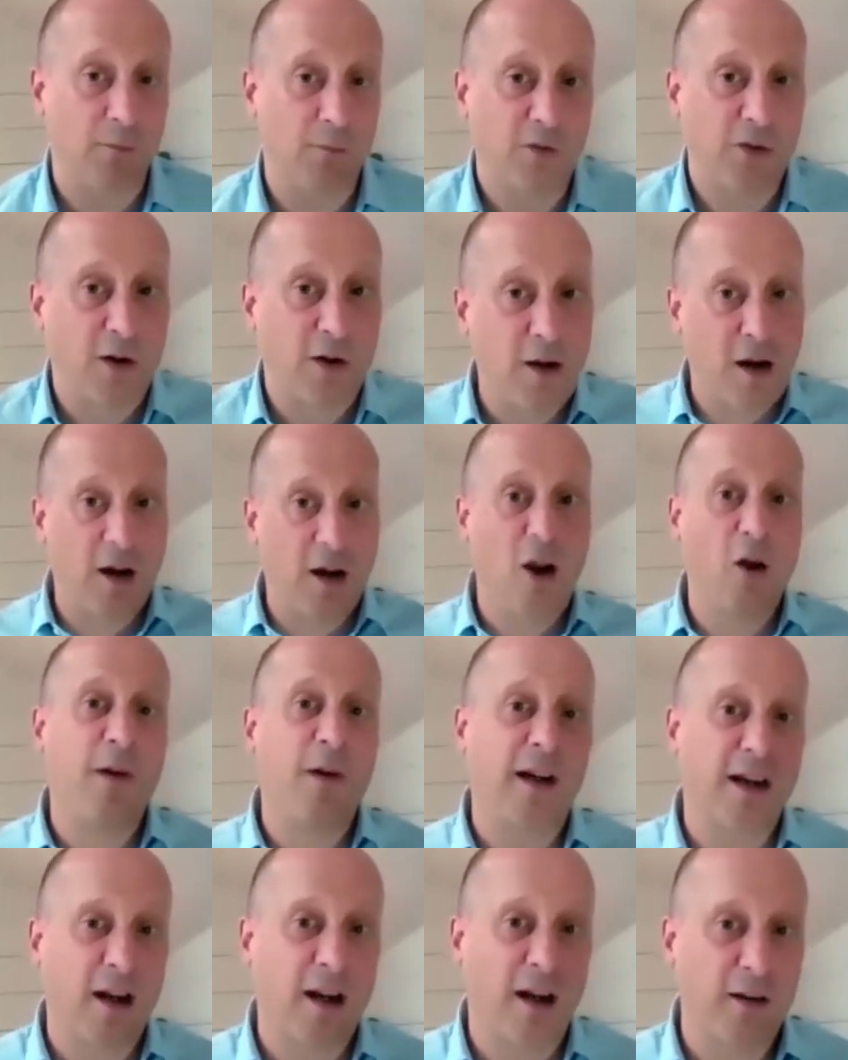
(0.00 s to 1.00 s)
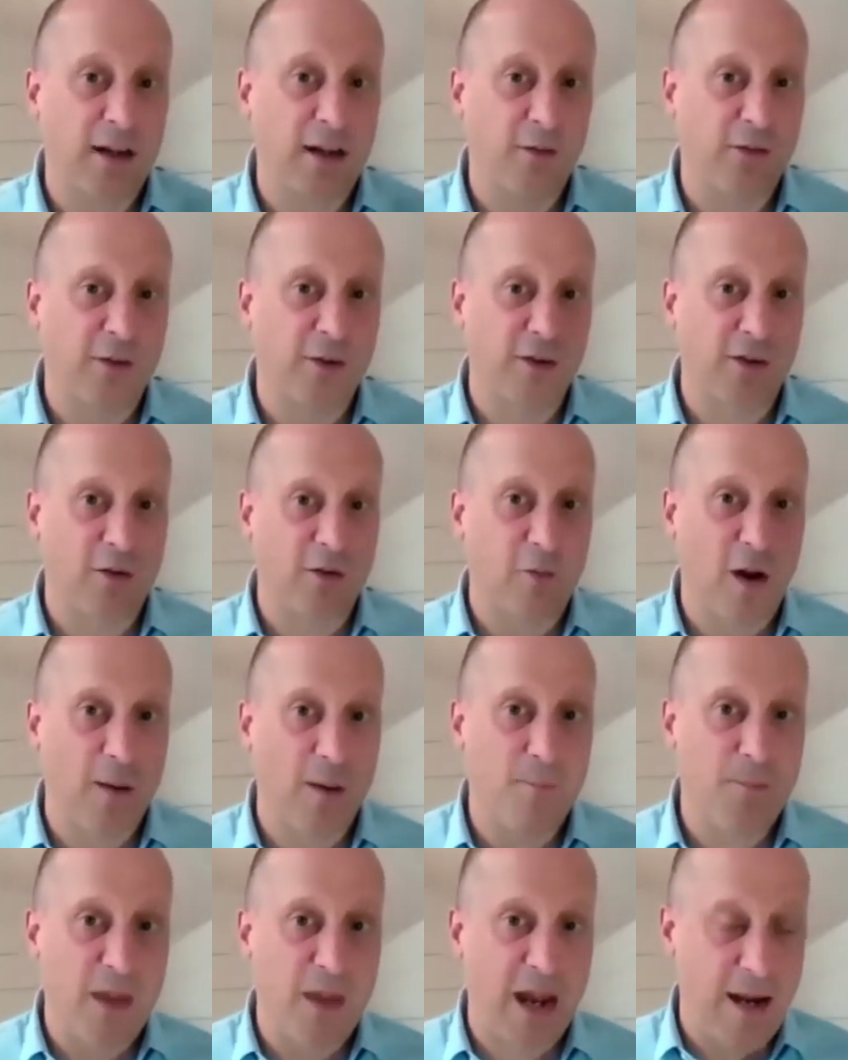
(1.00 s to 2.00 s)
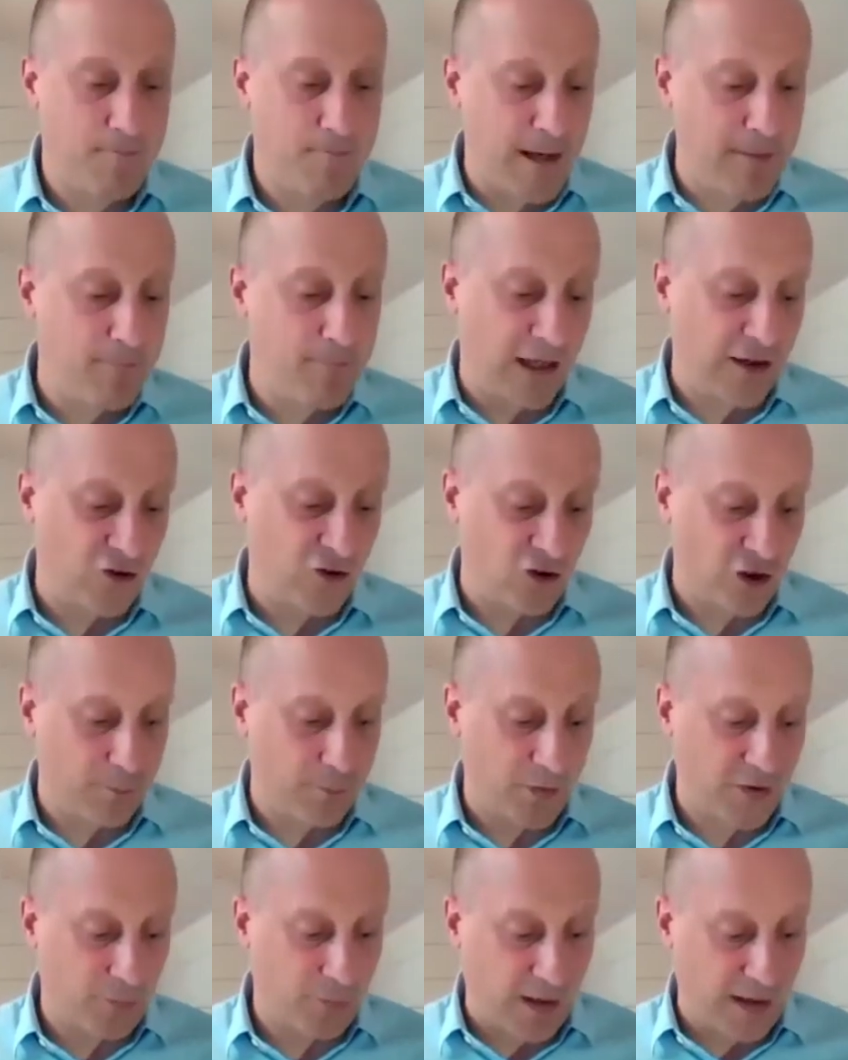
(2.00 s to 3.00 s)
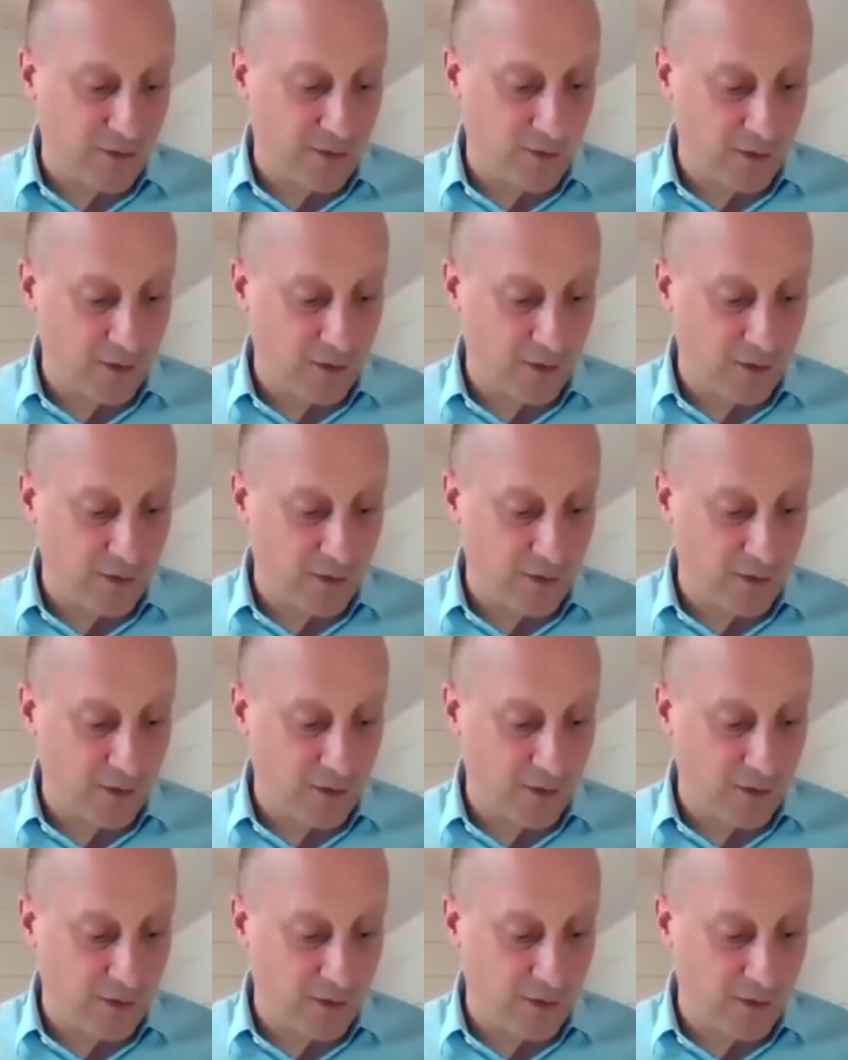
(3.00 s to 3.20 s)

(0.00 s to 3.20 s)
So I hope that kind of gives us sort of a big picture perspective.